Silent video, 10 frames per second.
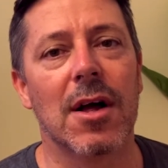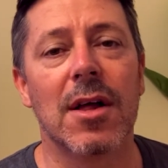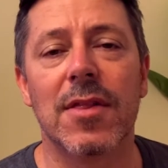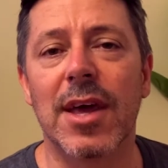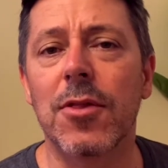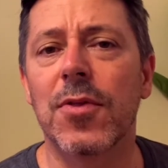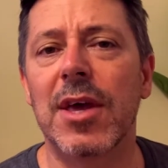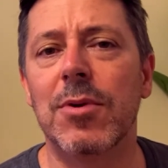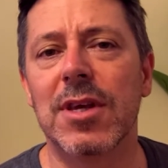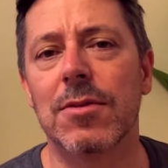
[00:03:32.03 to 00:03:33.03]
The other
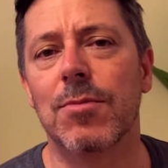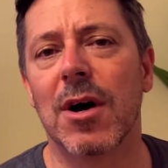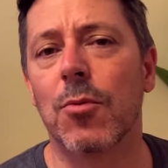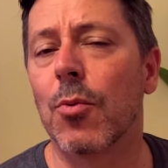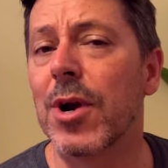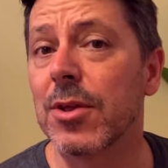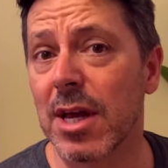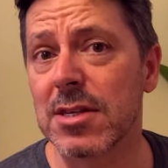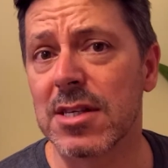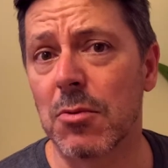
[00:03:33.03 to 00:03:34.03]
thing we did, we're
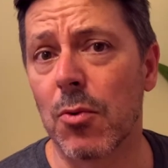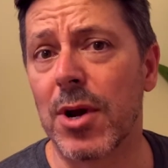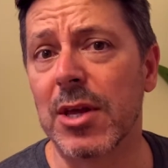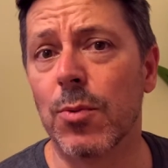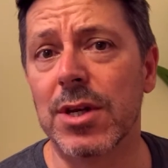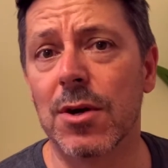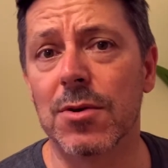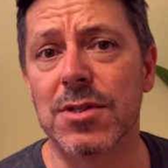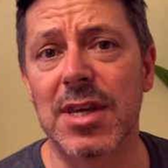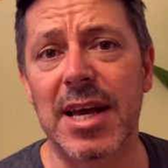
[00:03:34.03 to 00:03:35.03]
running
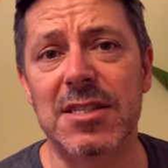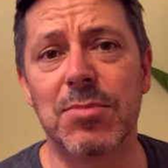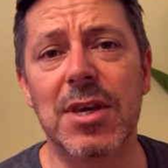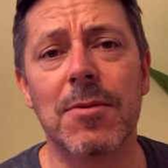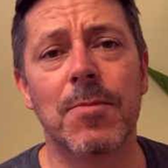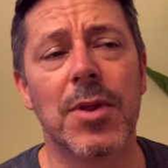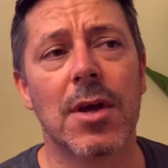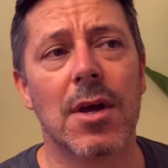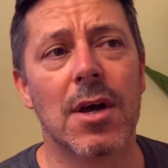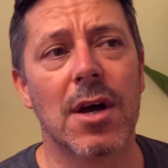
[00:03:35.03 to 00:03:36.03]
Windows XP,
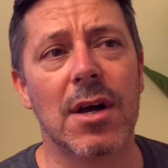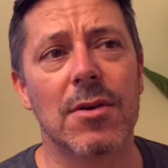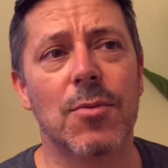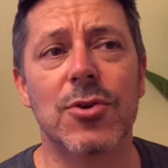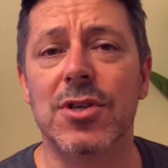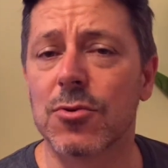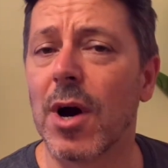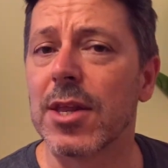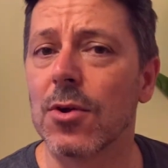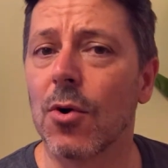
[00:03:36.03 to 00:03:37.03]
which is
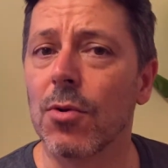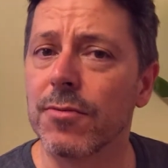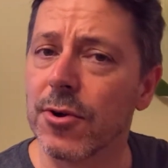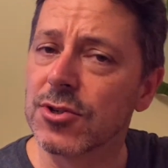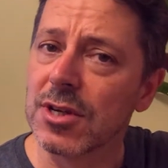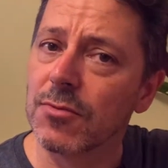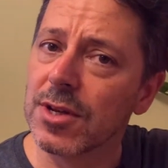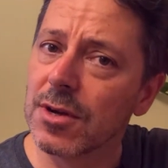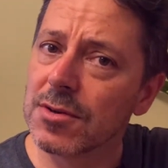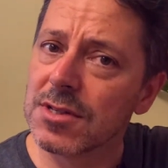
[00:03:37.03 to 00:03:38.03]
quite an old version of
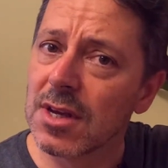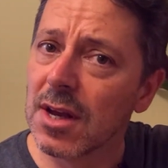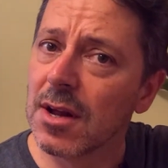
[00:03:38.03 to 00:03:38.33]
Windows.